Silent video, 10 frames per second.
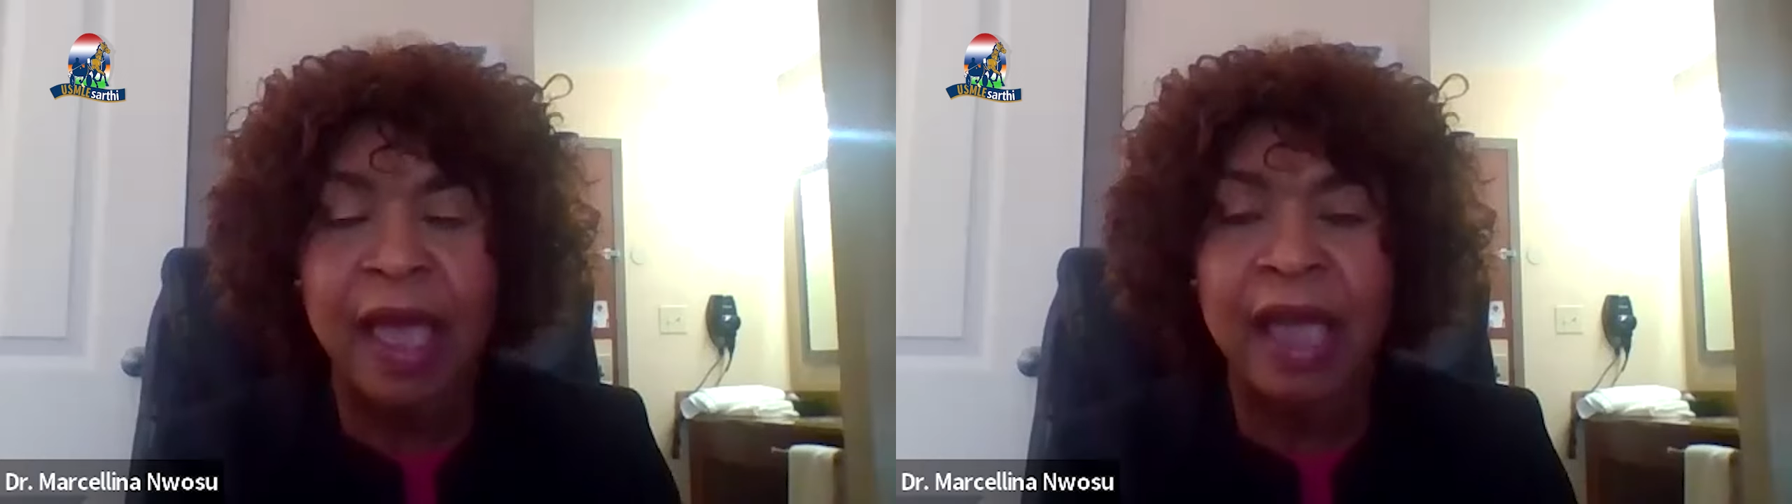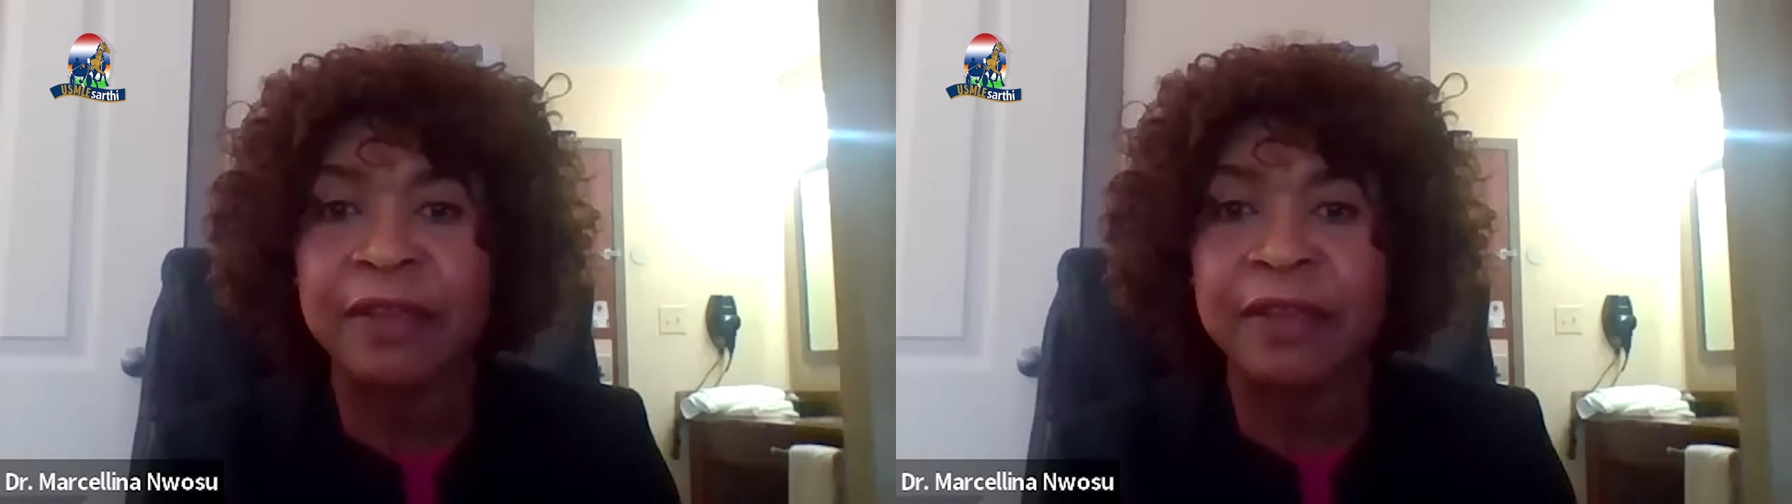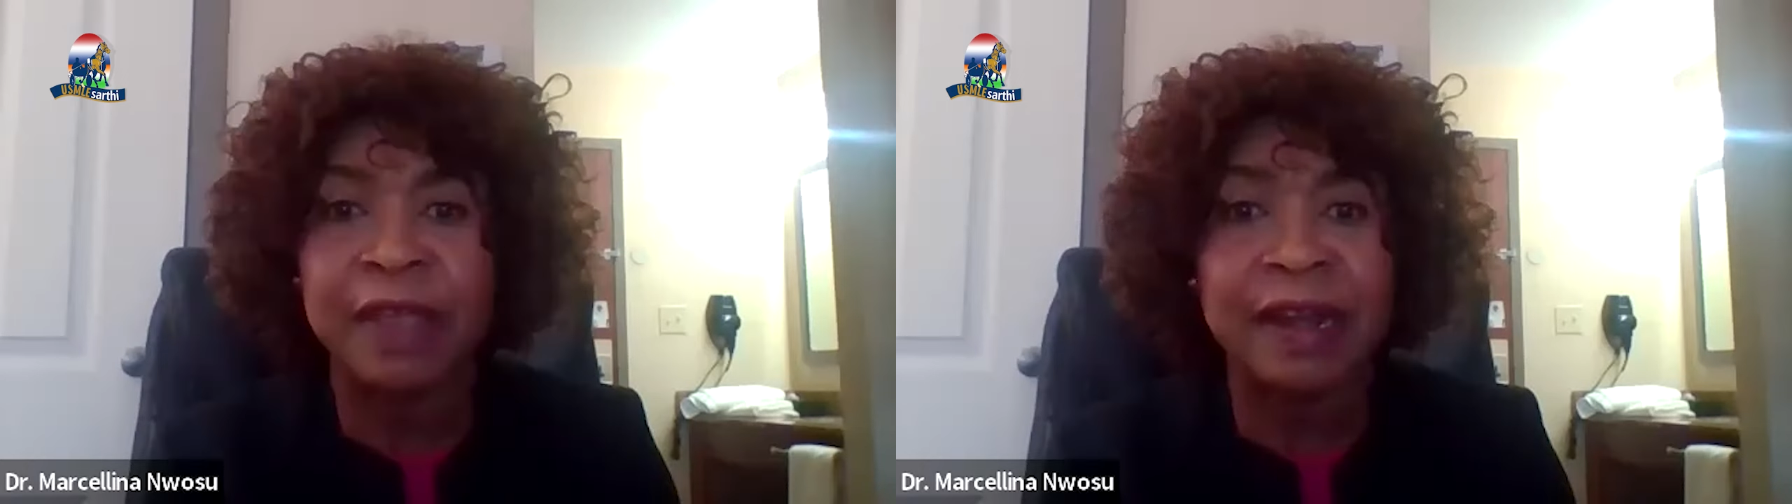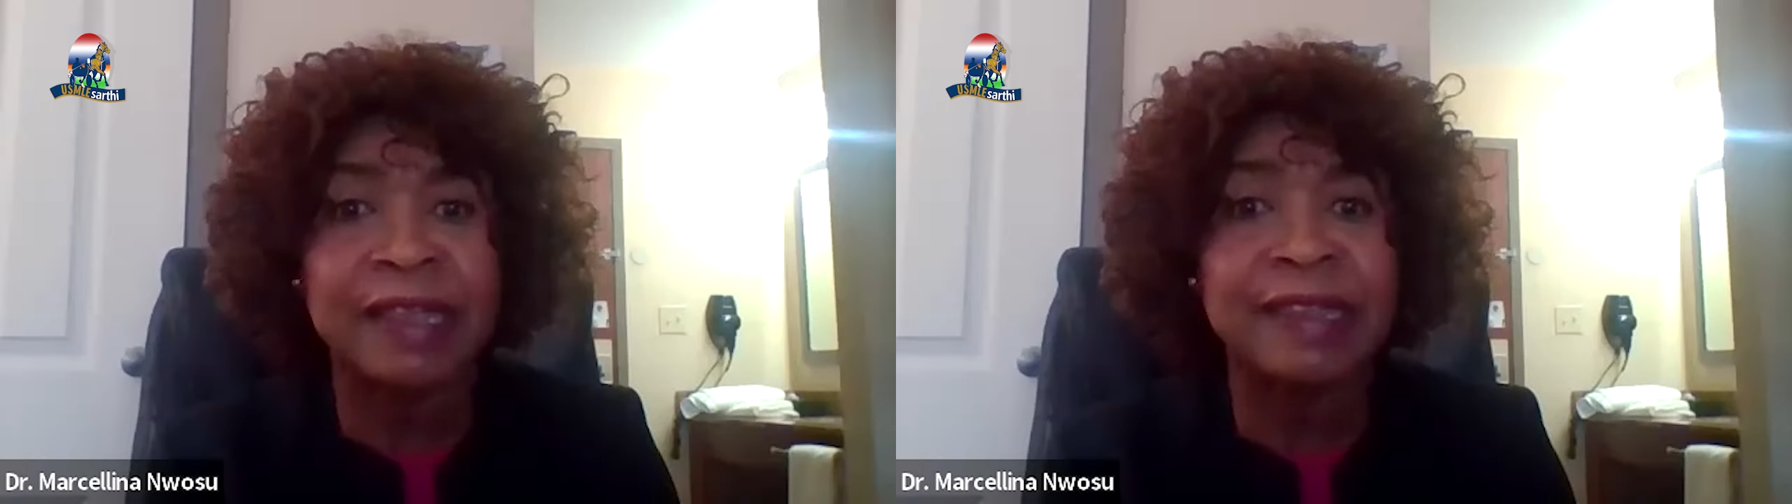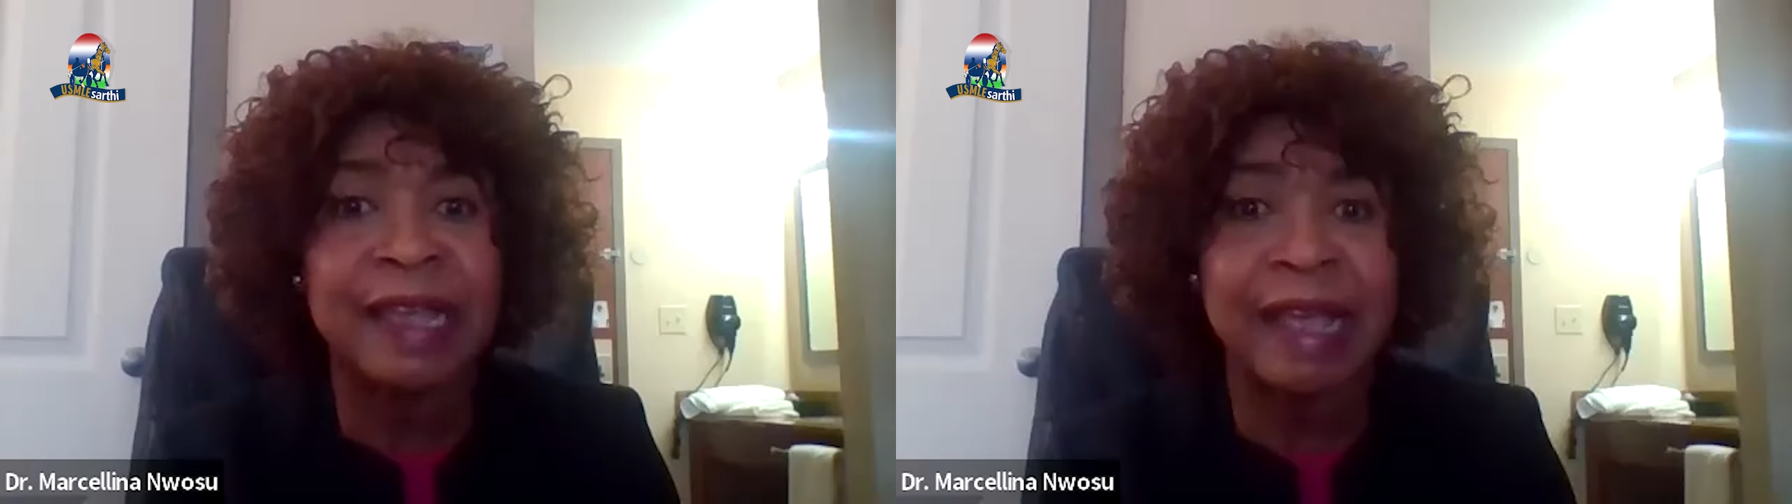And if there
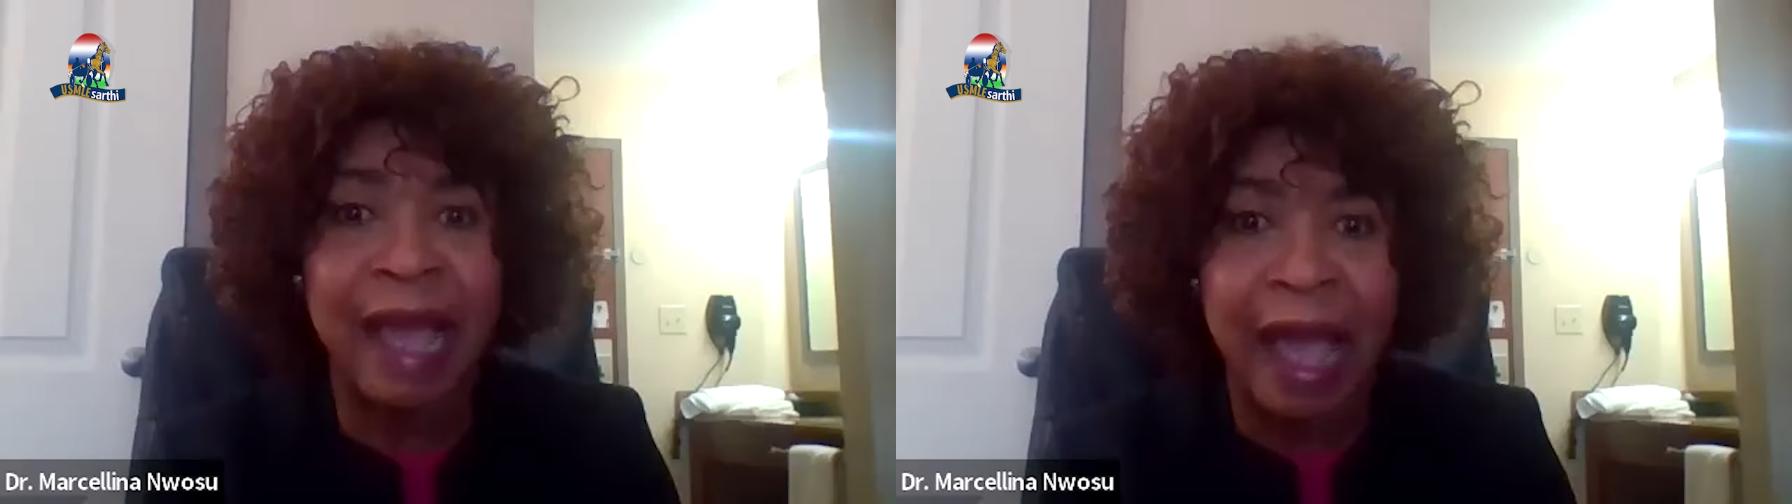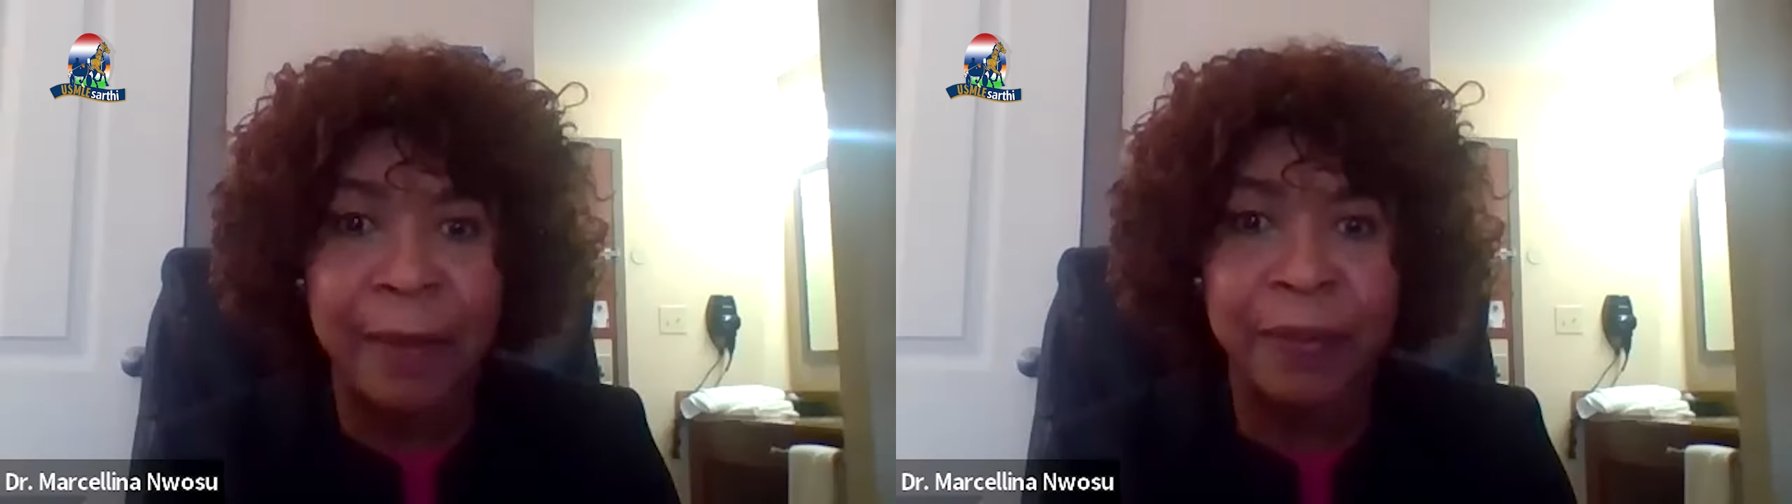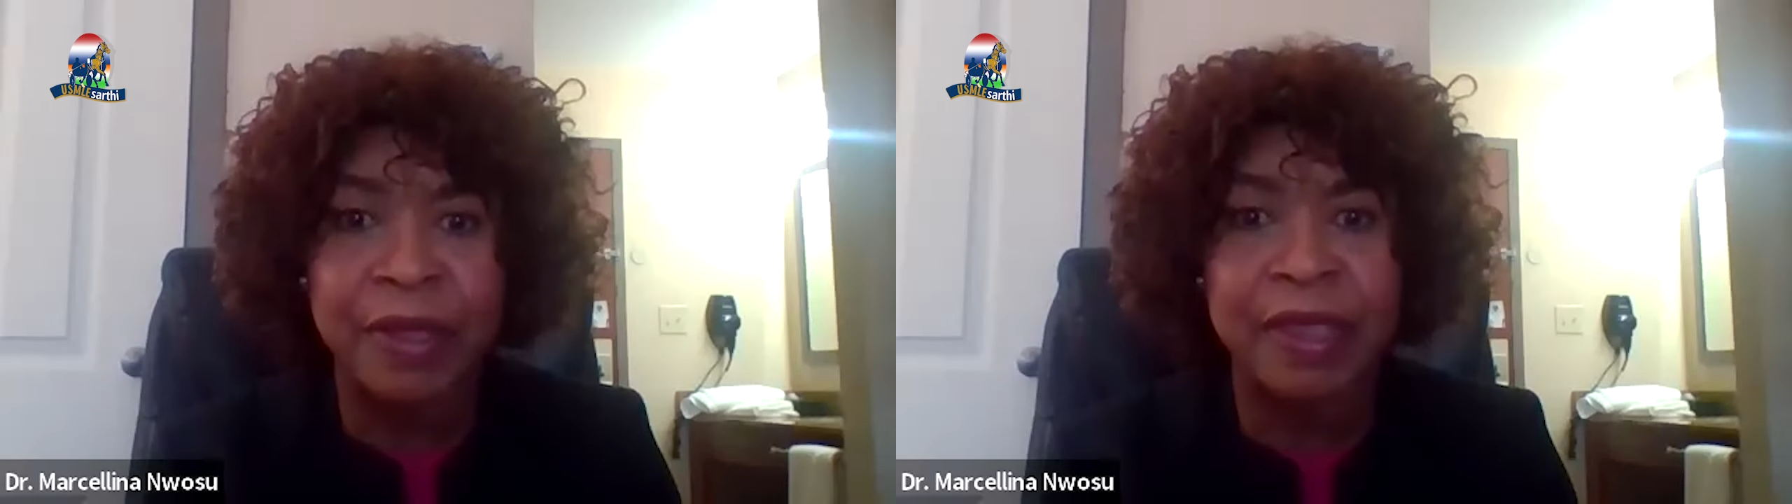is a gap